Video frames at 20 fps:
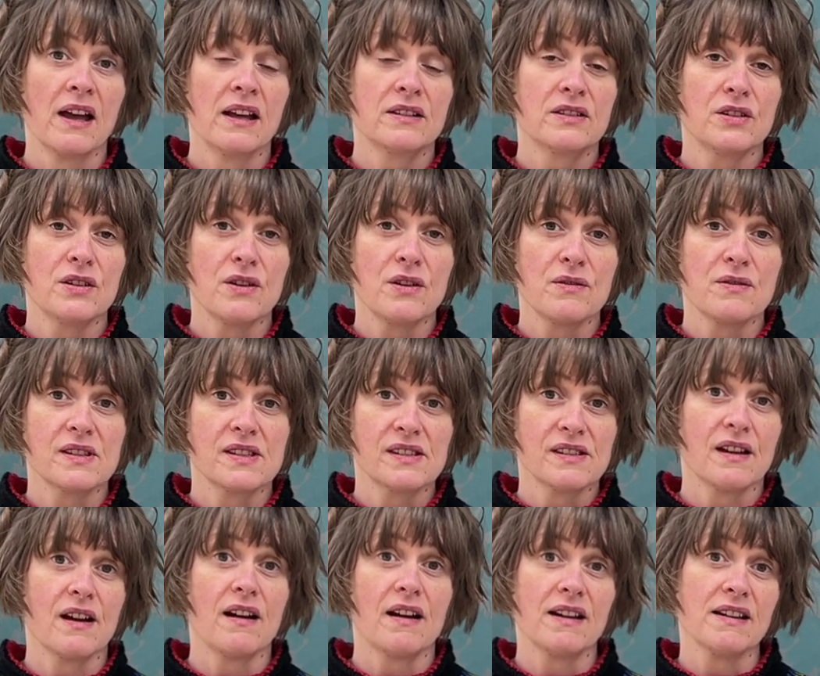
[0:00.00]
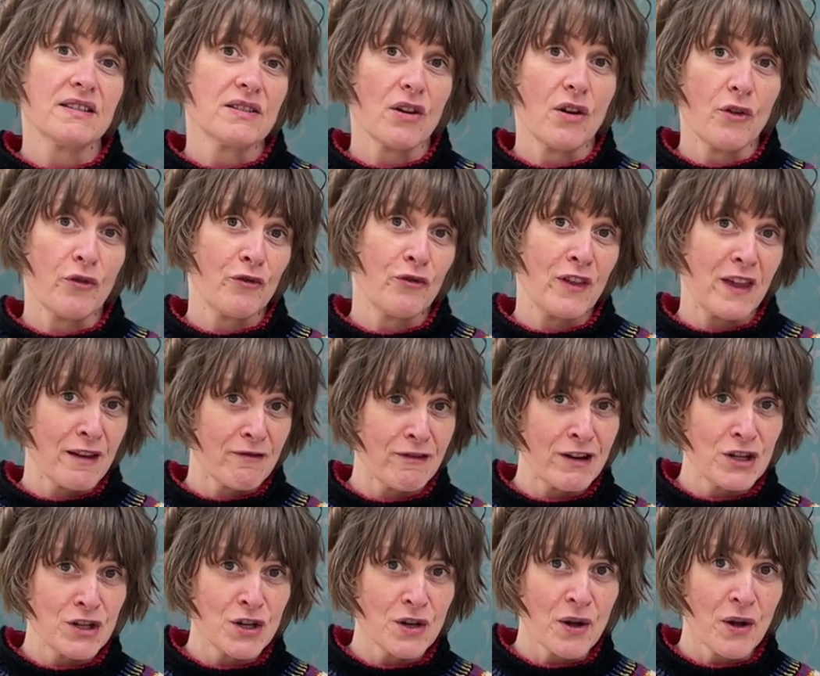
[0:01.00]
to the size of the
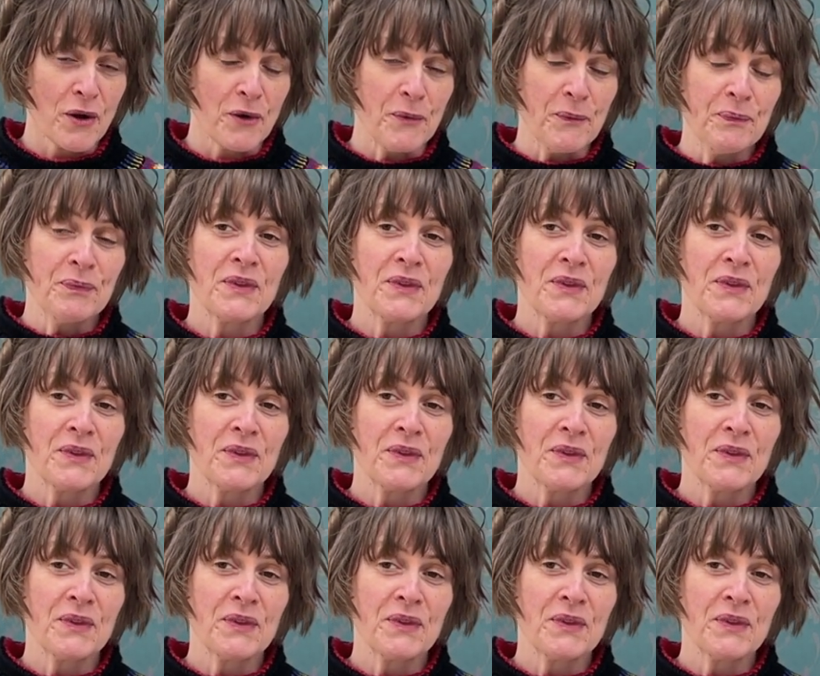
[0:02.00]
original.